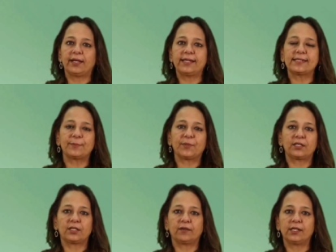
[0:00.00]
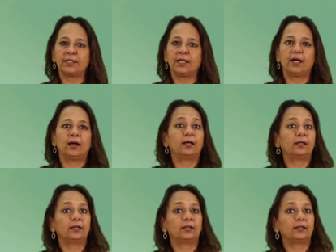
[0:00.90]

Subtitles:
IEC material, there are